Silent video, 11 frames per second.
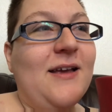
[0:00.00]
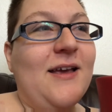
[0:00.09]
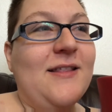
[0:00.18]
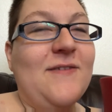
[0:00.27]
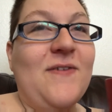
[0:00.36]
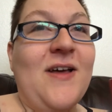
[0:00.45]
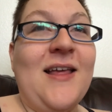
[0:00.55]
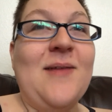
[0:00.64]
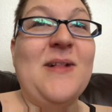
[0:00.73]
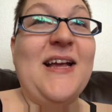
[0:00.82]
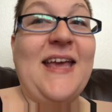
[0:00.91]
And then finally
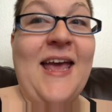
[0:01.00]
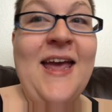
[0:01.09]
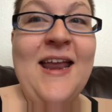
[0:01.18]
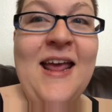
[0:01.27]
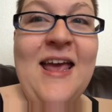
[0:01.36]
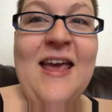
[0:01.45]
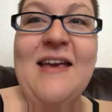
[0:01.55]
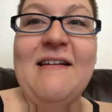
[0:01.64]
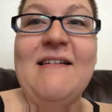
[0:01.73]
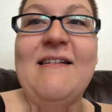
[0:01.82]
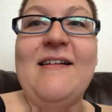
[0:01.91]
I'm like,
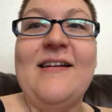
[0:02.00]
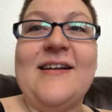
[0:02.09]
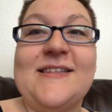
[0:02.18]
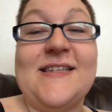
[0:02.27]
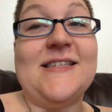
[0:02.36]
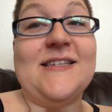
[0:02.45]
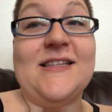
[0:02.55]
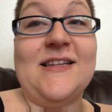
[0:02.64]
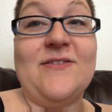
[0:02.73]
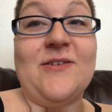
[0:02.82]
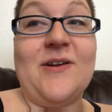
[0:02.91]
Kenny! Because he's still in
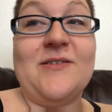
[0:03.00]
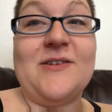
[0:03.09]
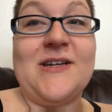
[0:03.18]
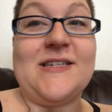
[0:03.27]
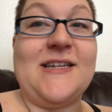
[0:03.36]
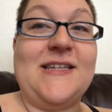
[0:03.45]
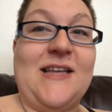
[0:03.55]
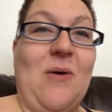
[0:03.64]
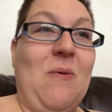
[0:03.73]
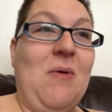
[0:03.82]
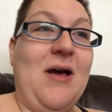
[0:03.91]
the living room getting dressed. And he's
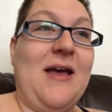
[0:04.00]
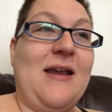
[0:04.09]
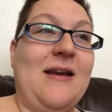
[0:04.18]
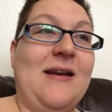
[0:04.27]
like, what?